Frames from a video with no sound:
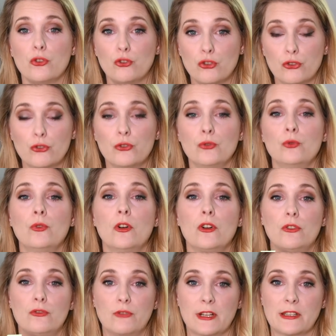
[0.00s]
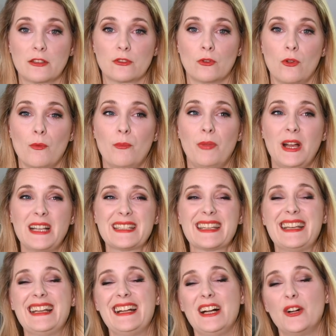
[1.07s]
true retinol, but
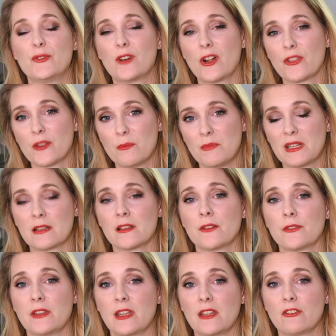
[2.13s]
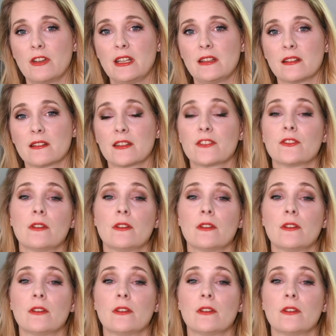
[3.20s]
around the middle of the ingredient list,